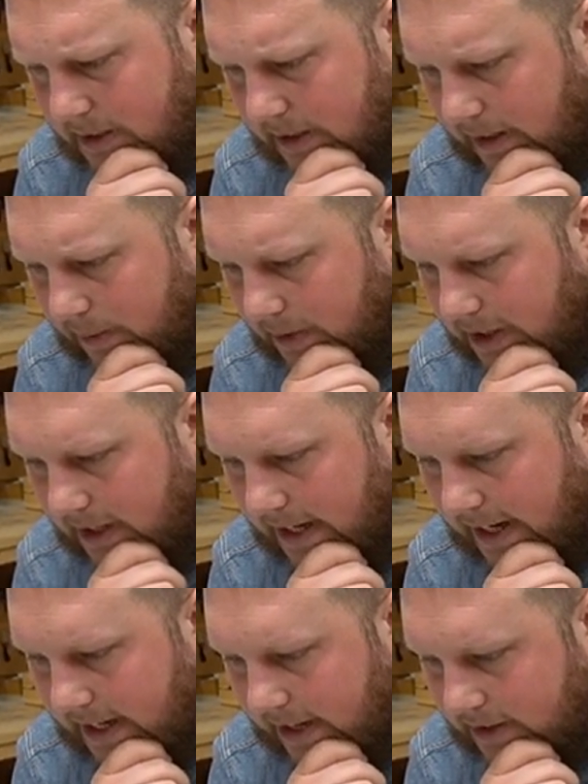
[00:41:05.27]
I really
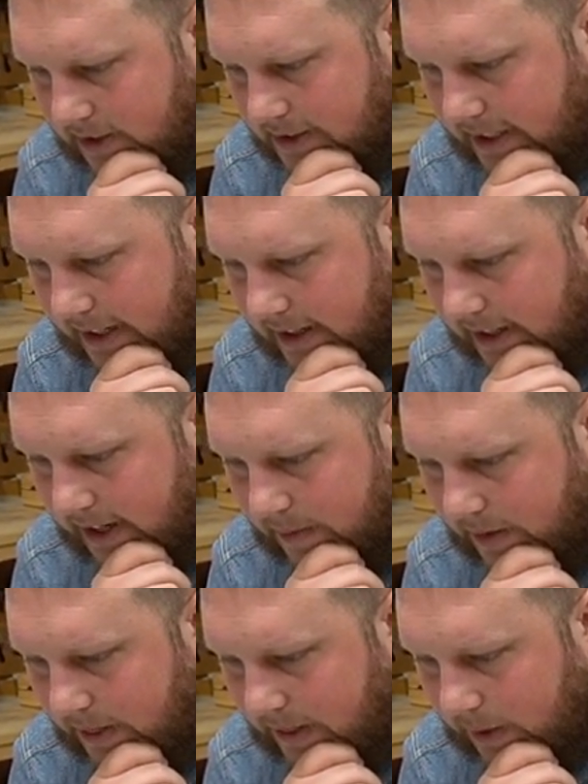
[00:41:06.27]
like how you're scaling
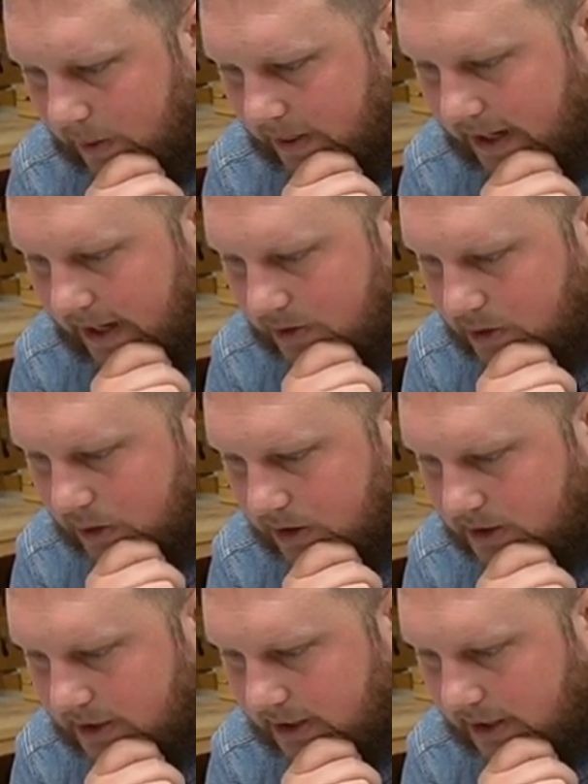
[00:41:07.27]
everything with the
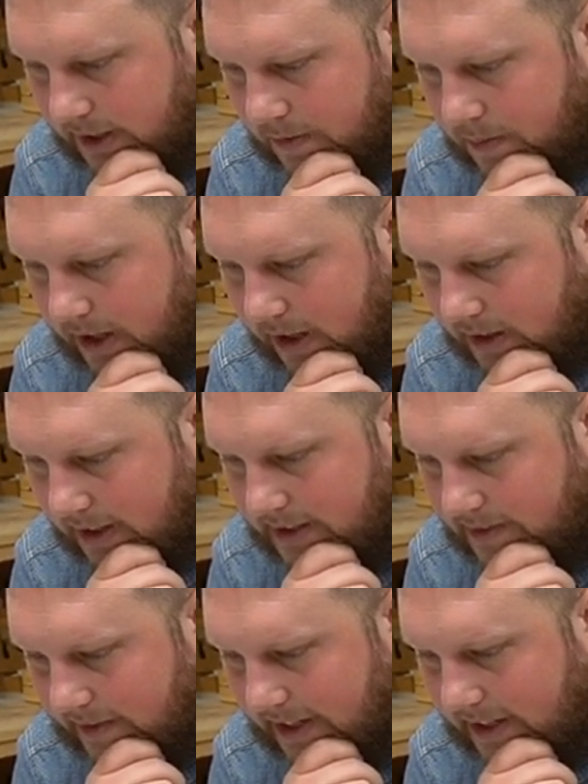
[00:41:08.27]
outsourcing, giving me all kinds
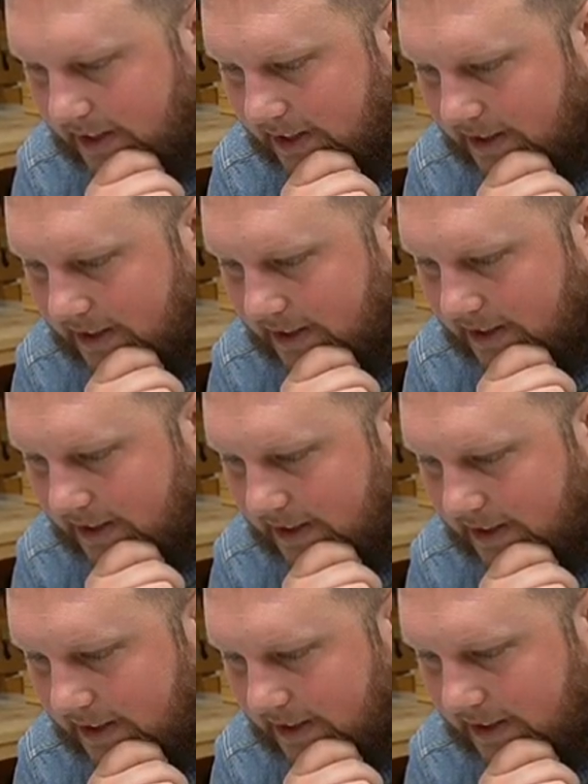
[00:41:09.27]
of ideas. Yeah,
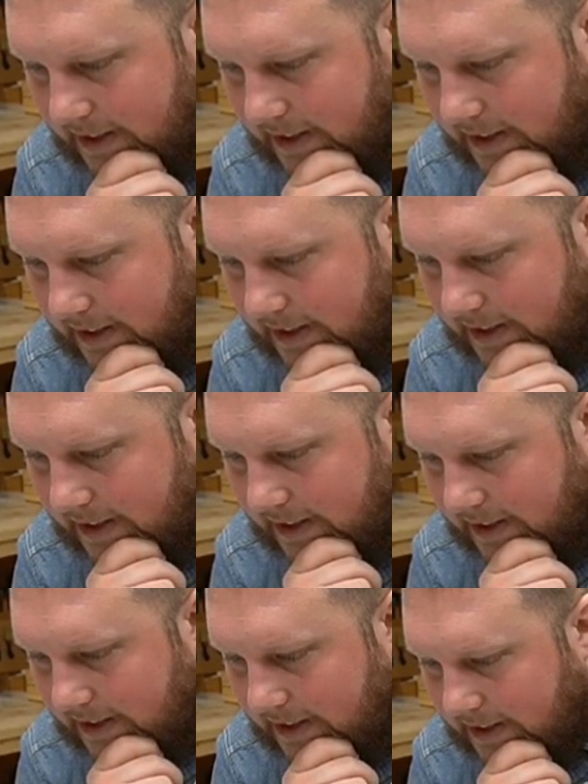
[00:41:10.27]
thank you. I mean, it's just
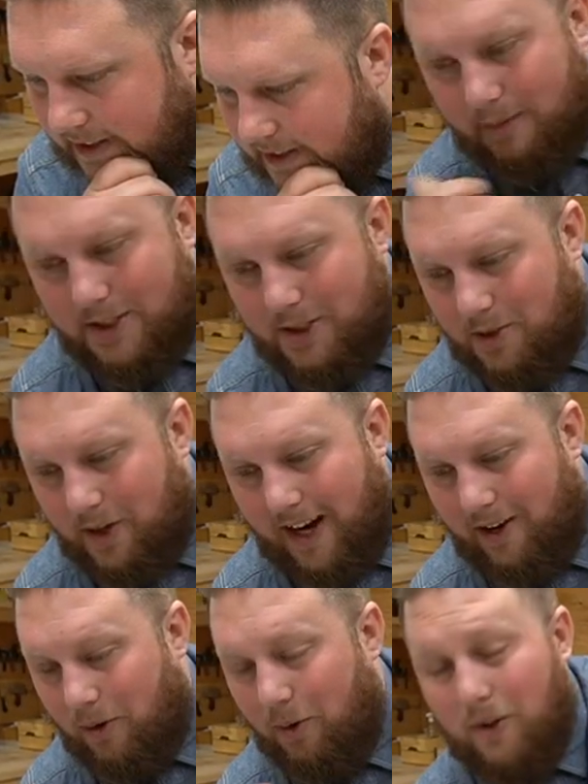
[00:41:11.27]
been like, I'm just trying to
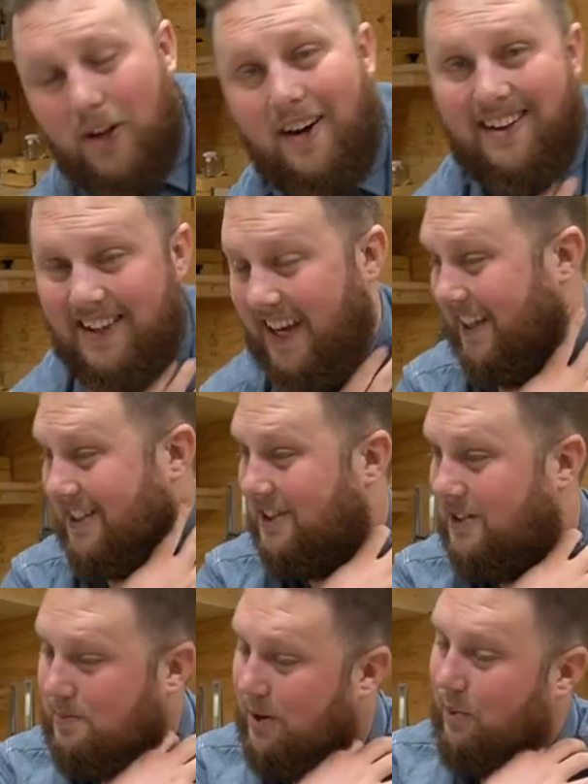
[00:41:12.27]
hold on, like it's
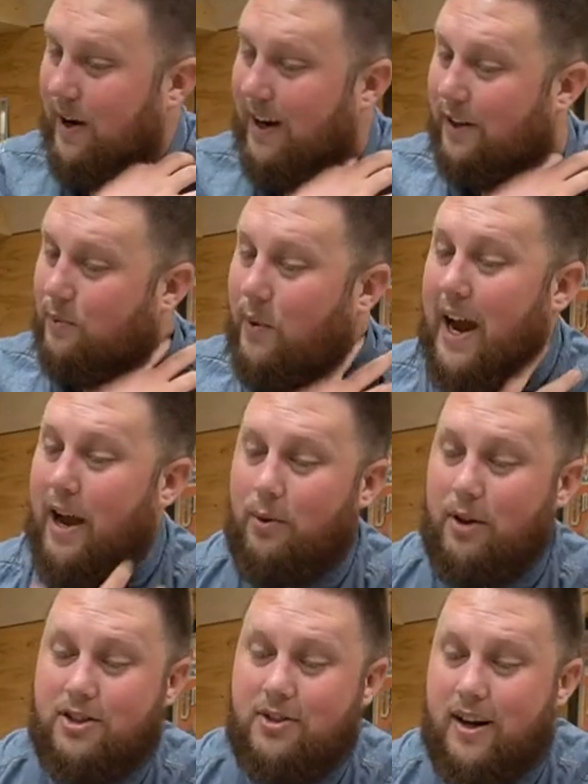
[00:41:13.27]
just been a wild ride. We're
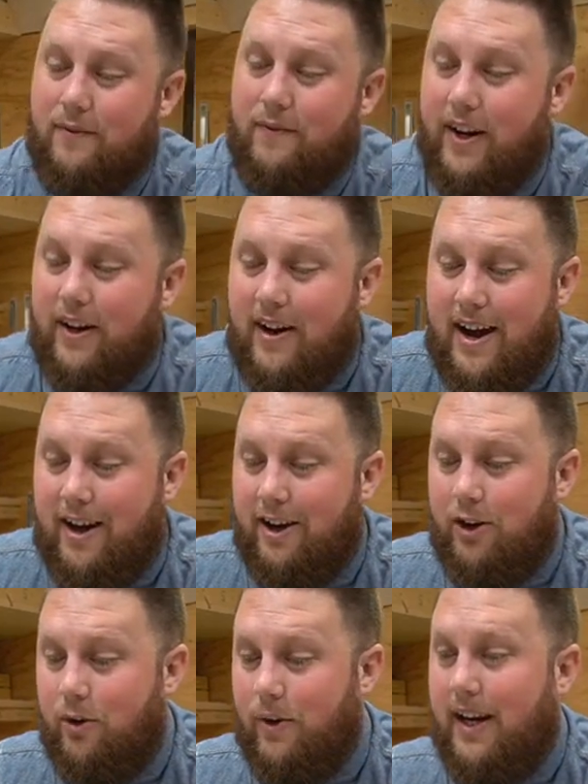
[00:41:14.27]
just trying to figure out how to
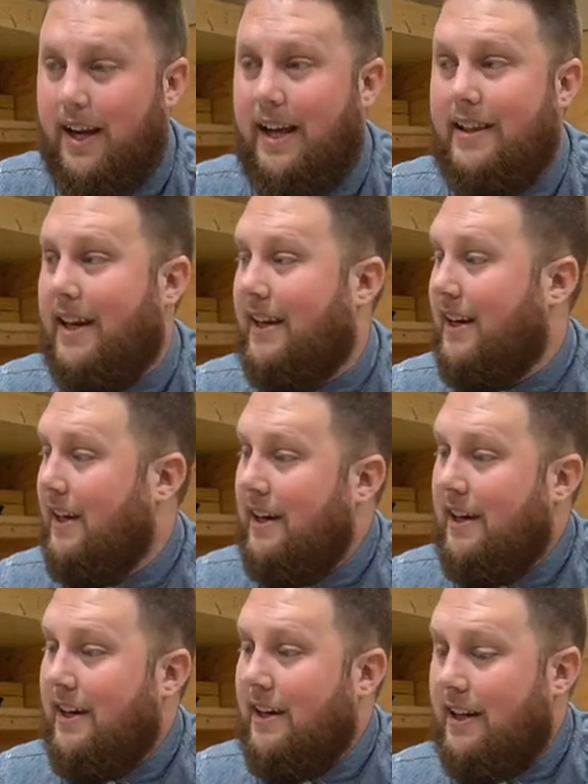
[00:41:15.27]
do it and like
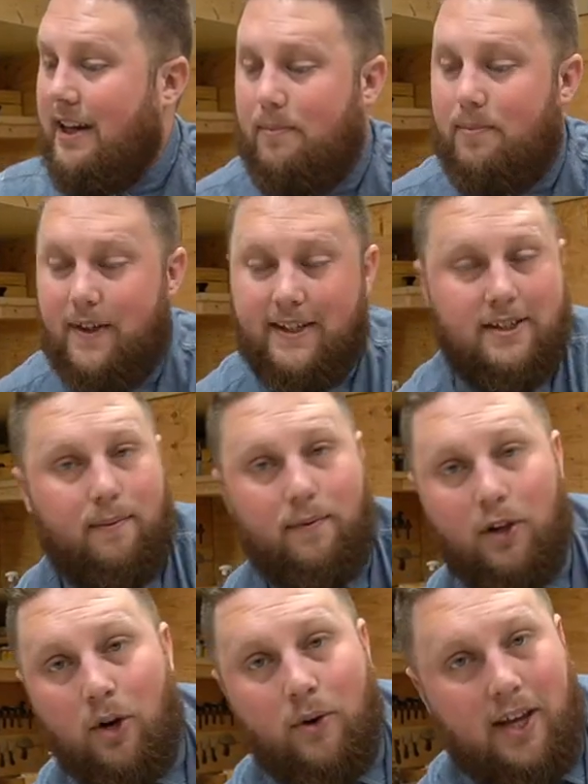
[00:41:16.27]
keep things
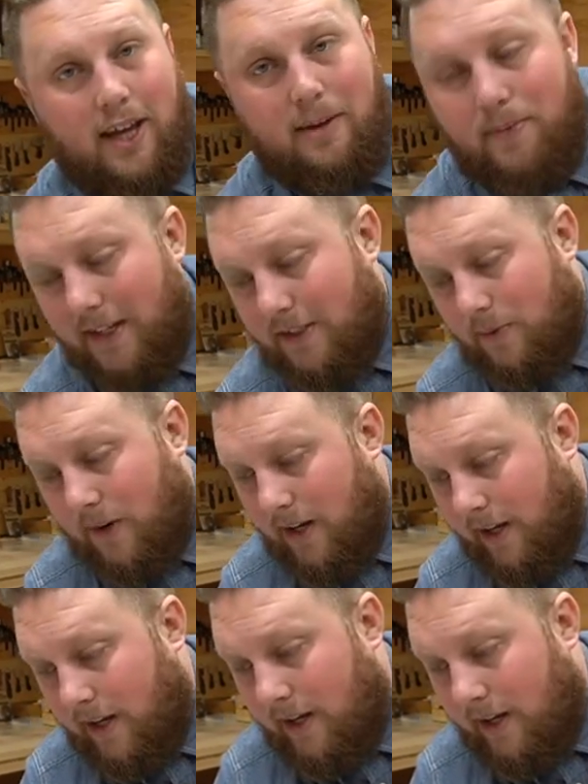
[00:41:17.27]
afloat and keep things running.